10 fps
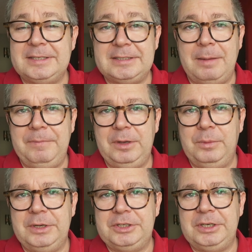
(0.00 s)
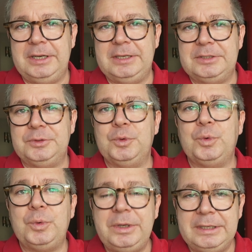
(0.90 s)
is something which is
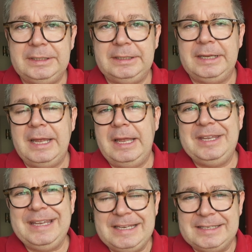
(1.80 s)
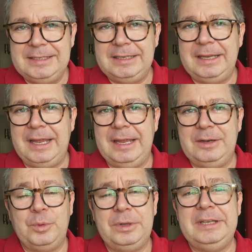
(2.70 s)
really easy
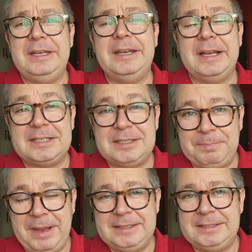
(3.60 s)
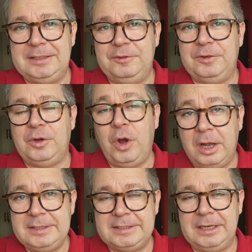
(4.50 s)
and really inexpensive
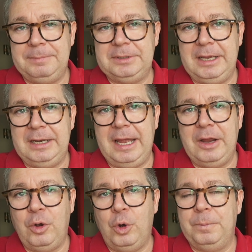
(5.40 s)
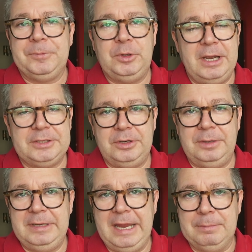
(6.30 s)
concept and I hope you guys
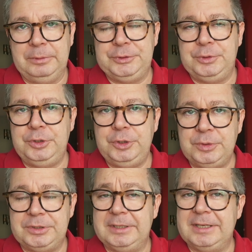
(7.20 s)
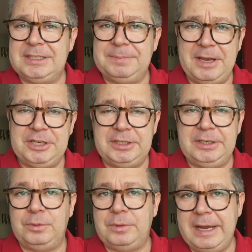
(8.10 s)
gonna be able to use it
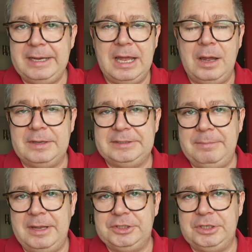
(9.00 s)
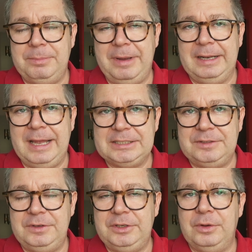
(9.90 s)
especially right now as I mentioned in my last
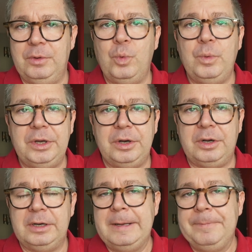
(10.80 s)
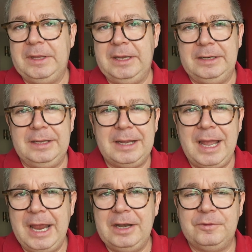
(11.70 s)
video we are in the
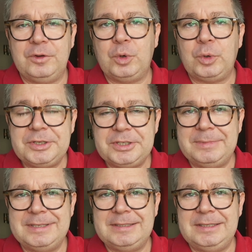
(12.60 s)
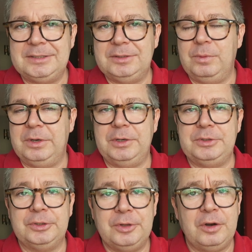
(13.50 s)
kind of Christmas season where
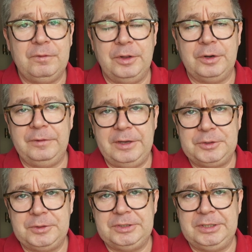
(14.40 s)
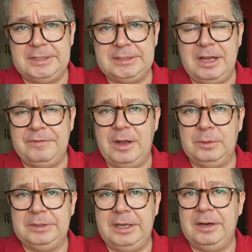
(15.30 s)
there's a lot of lot of interesting stuff
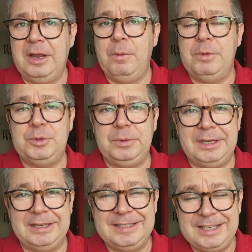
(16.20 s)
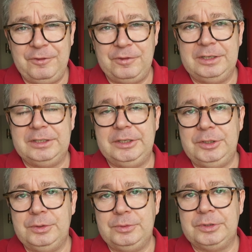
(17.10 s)
out there which we can definitely
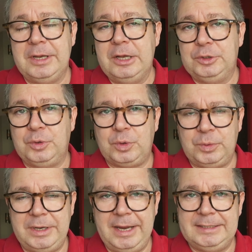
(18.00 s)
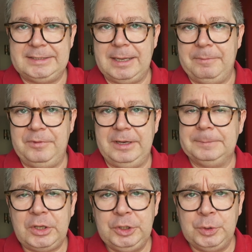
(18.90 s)
use to create something
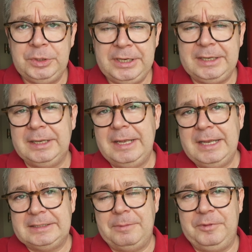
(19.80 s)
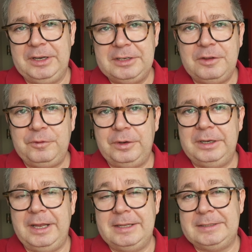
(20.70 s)
unique, something
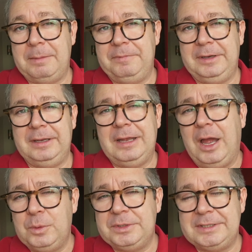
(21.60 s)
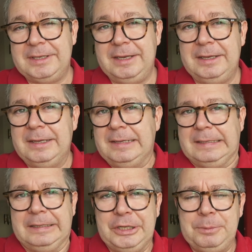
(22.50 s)
different, and something, I would say,
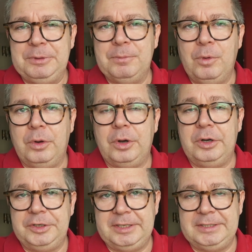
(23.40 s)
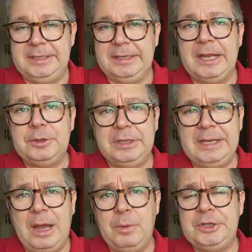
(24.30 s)
a little bit more artistic. And
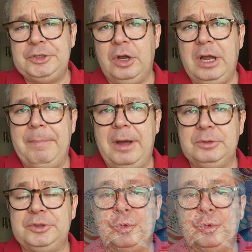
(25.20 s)
today I wanna talk about